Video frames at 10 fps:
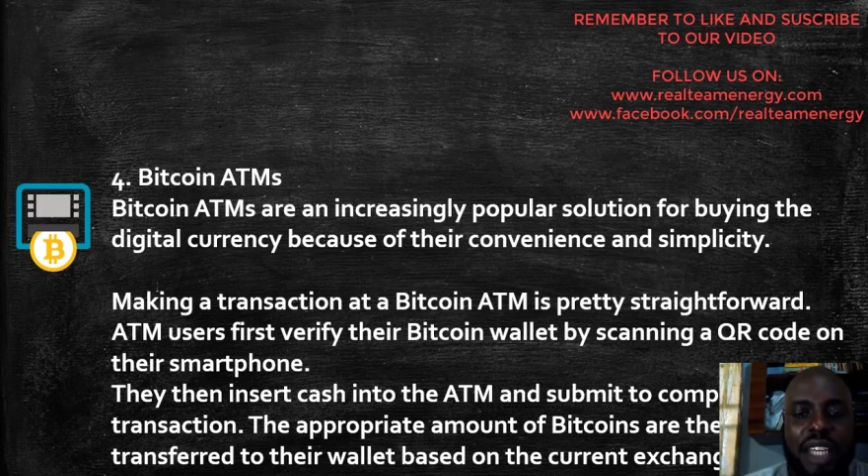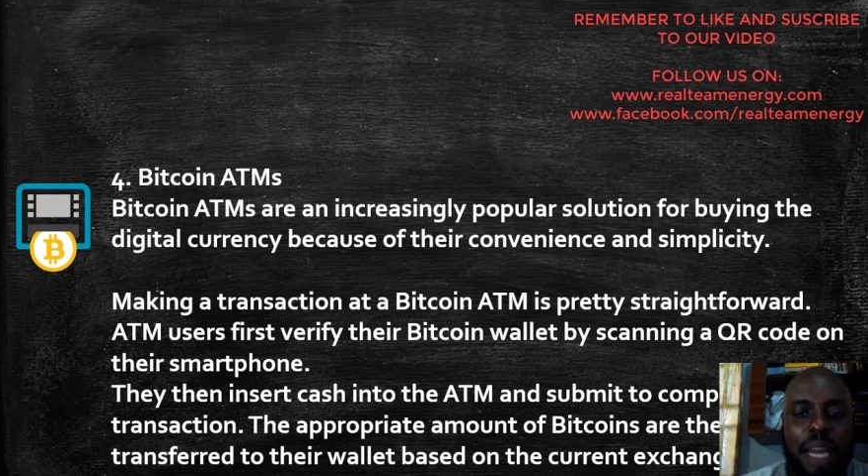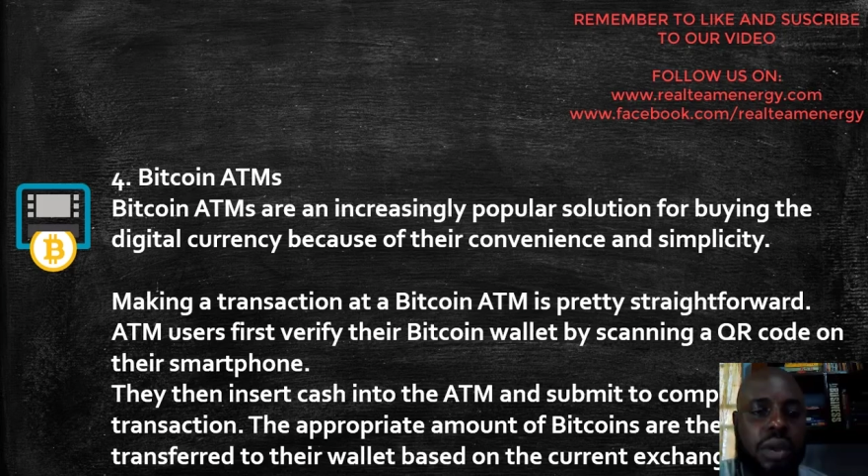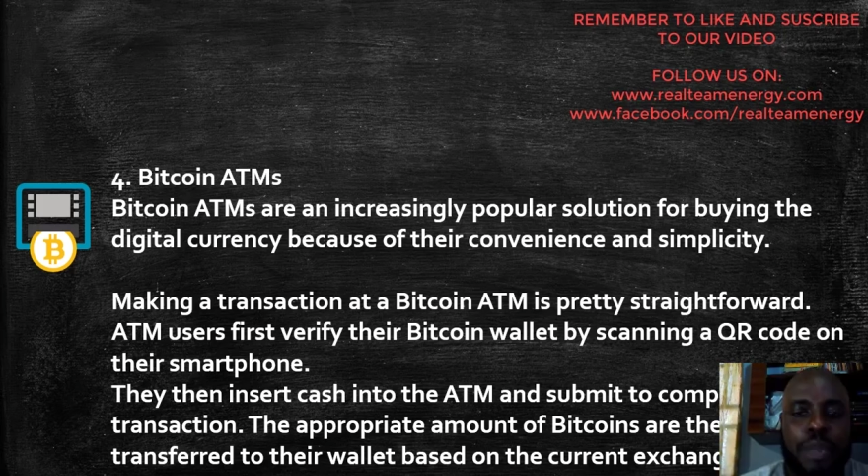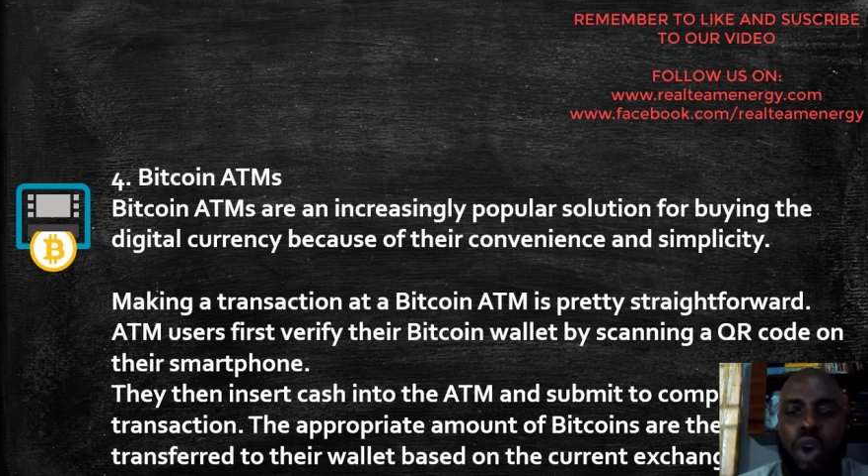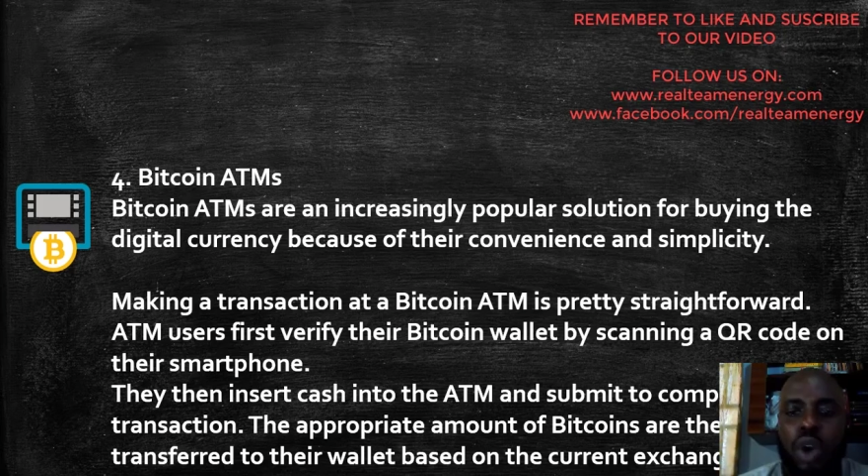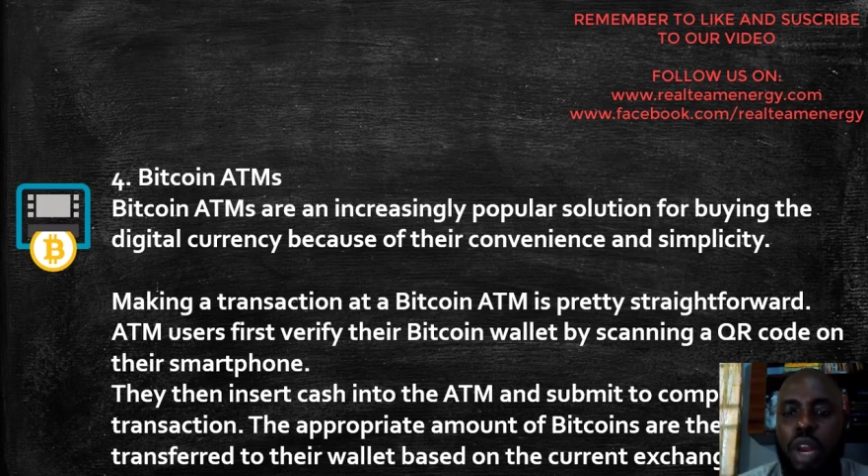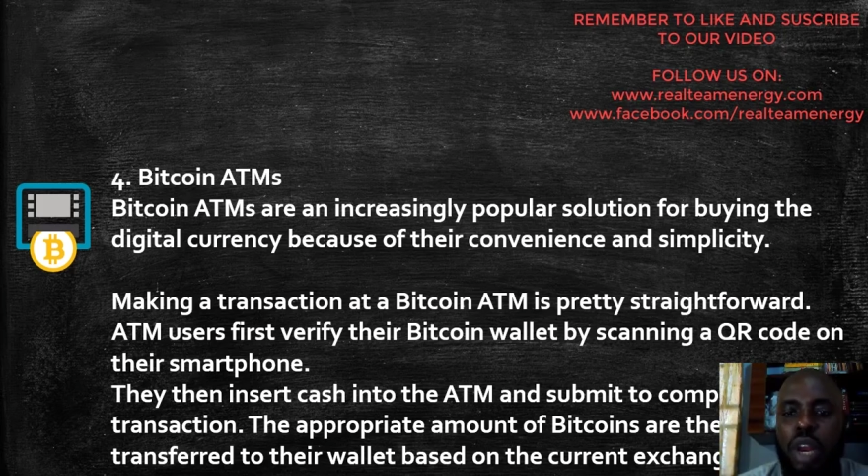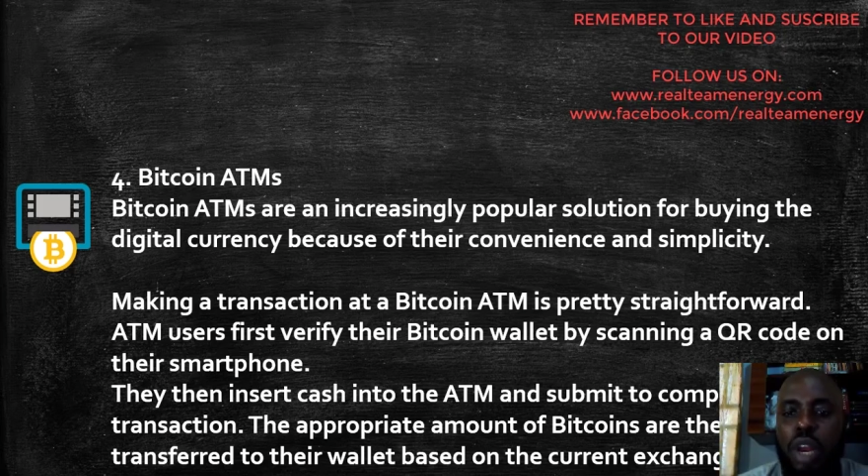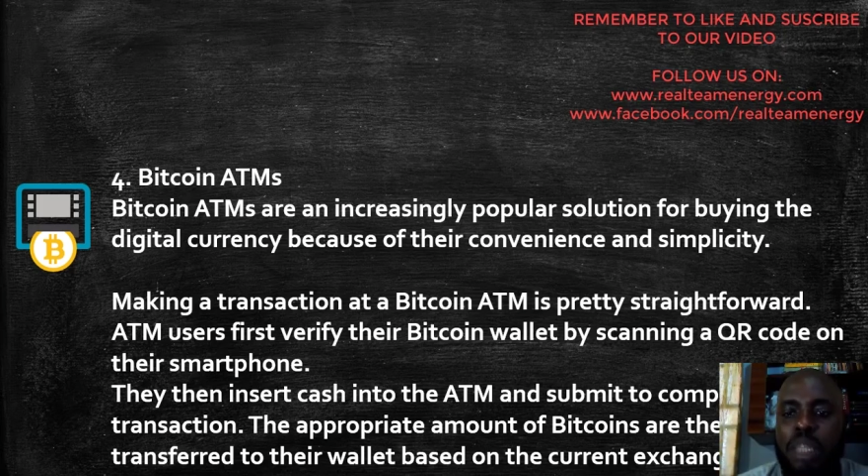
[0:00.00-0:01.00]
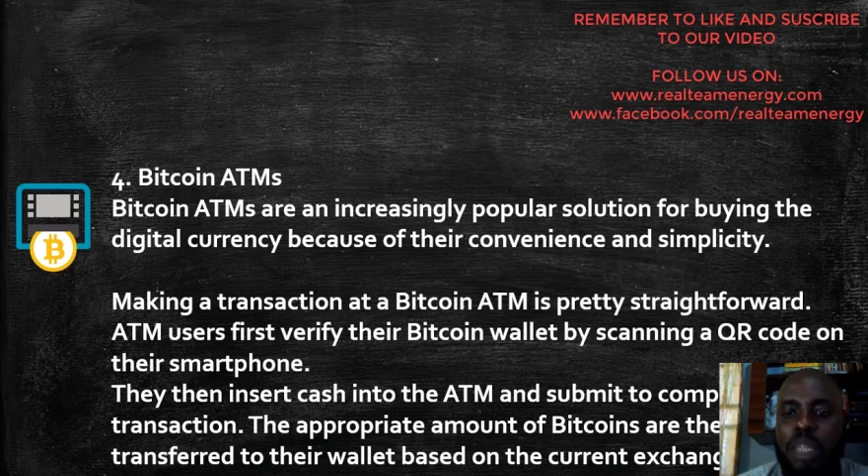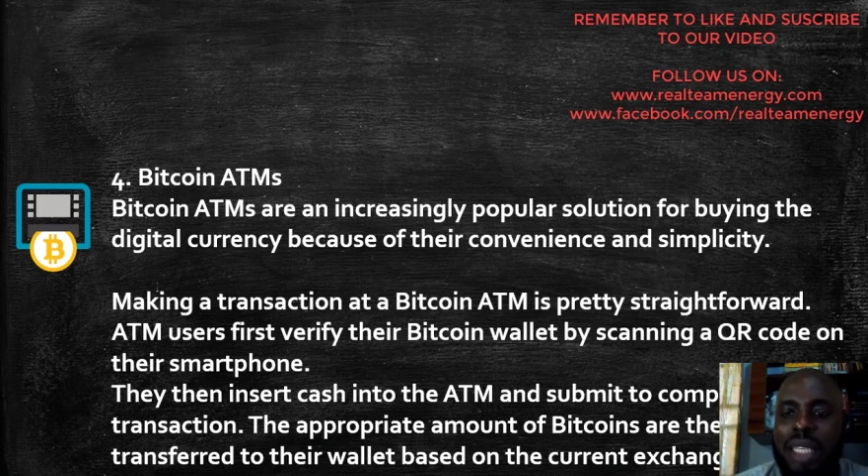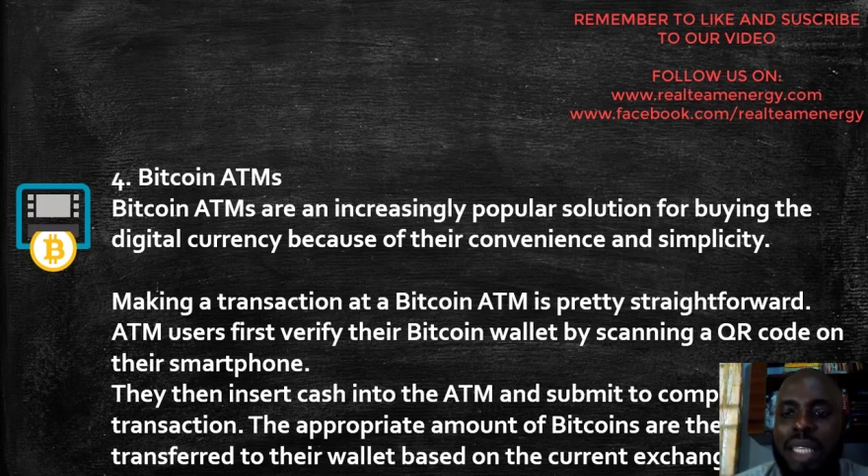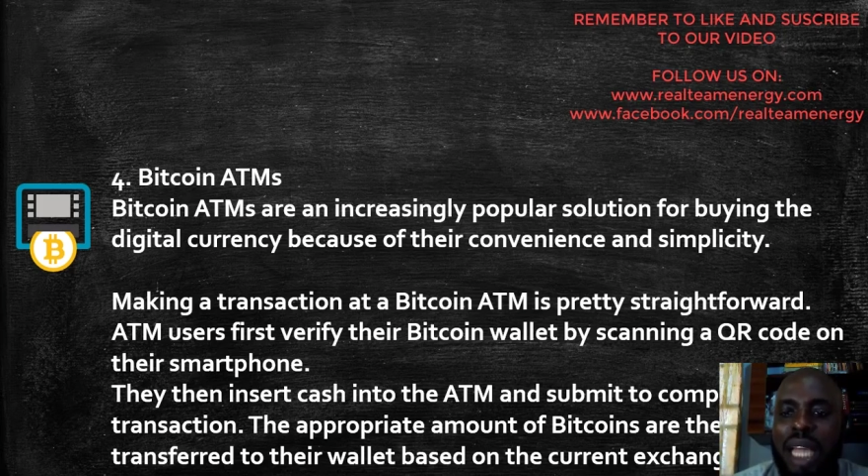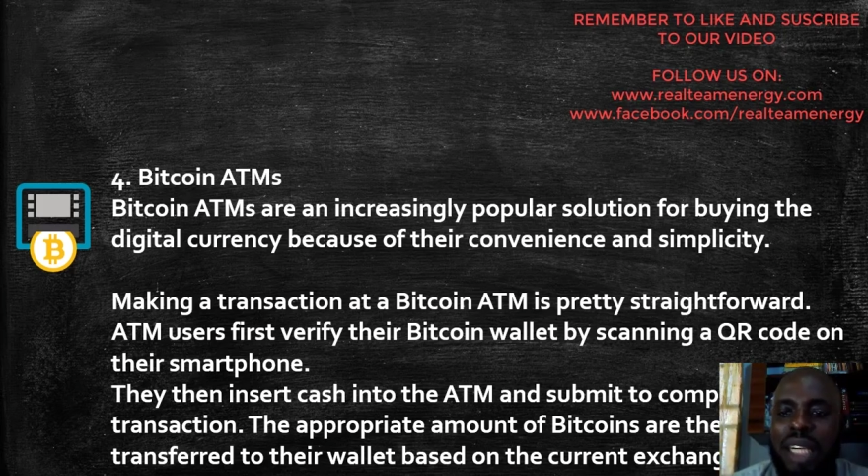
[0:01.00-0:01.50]
their Bitcoin wallet
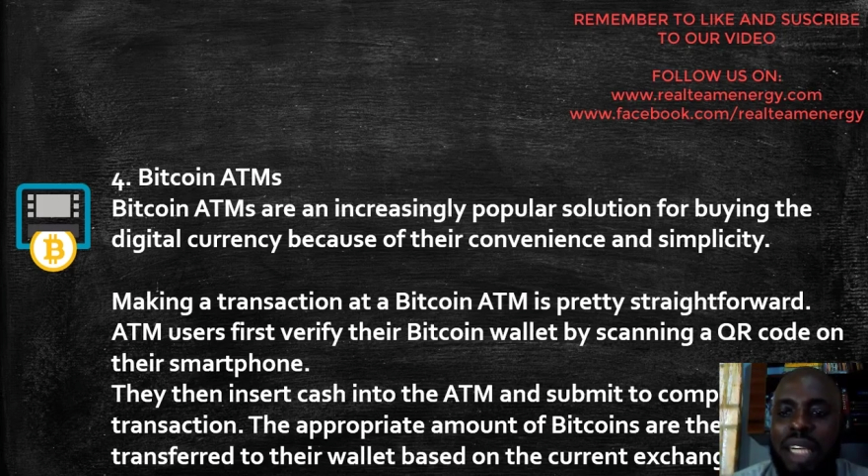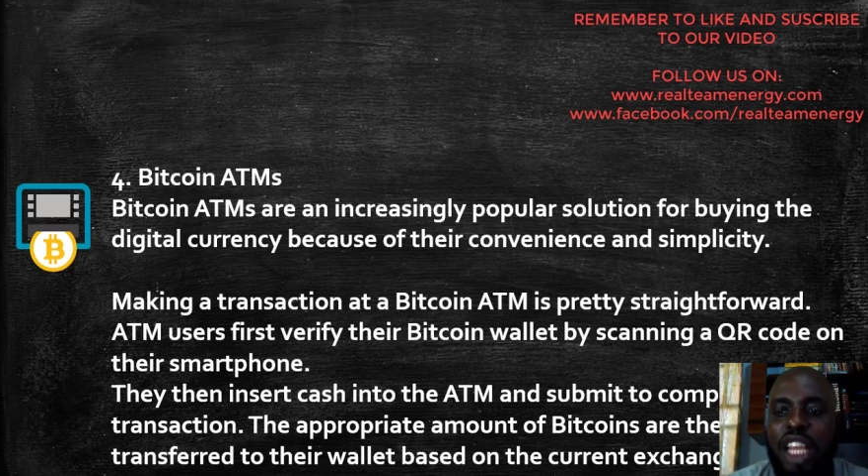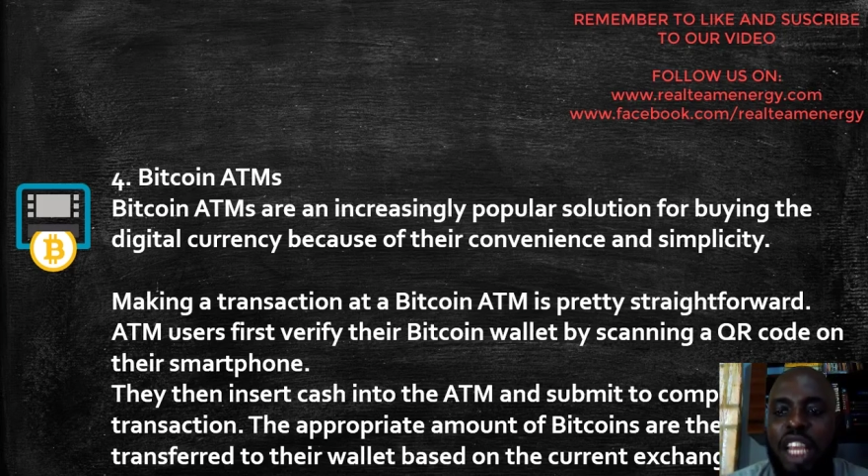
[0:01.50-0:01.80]
by scanning